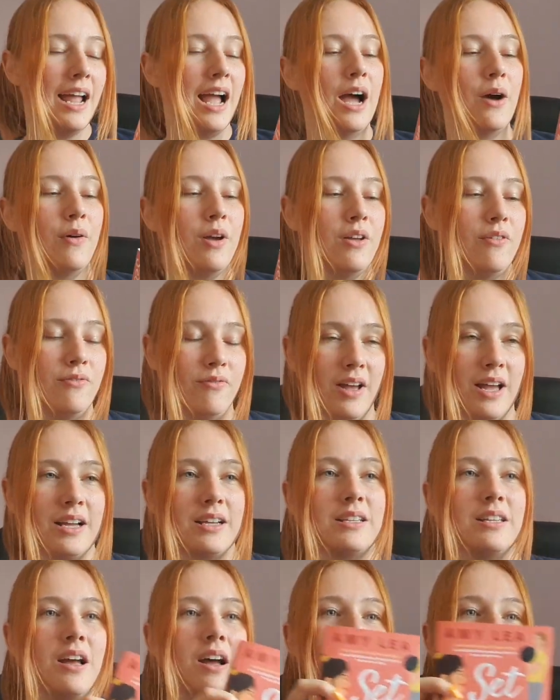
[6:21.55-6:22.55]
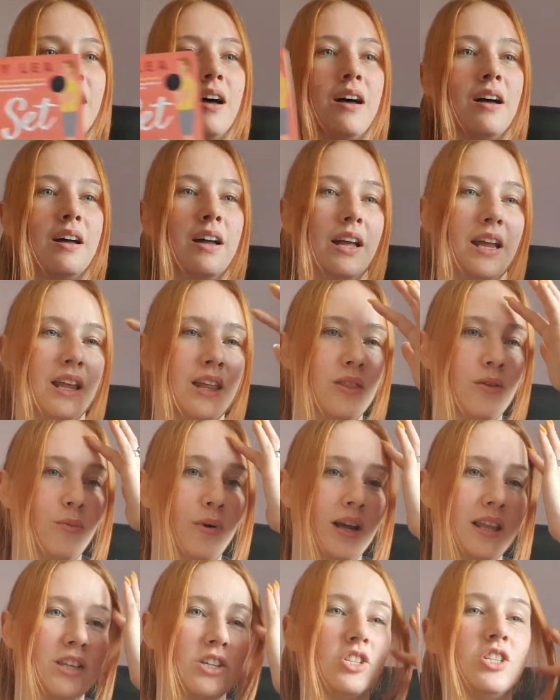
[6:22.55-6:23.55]
how it affects her in the
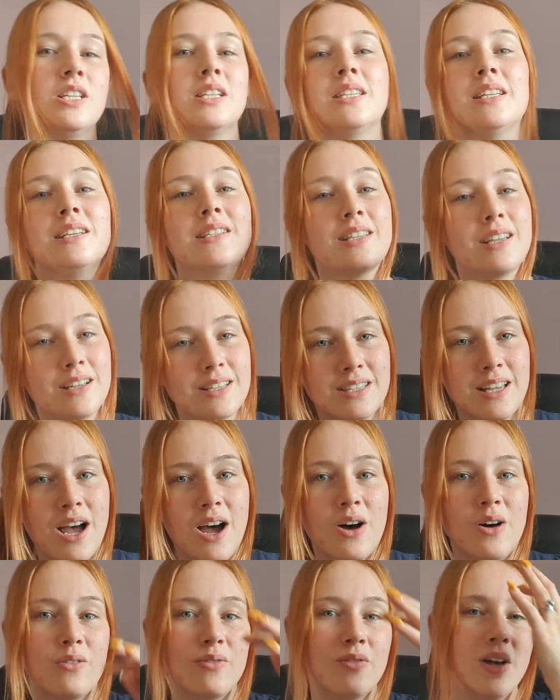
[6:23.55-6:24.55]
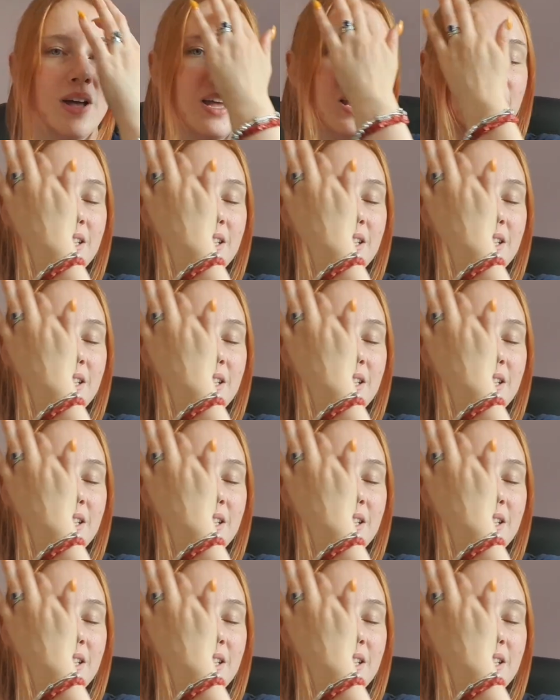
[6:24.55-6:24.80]
way that she sees herself,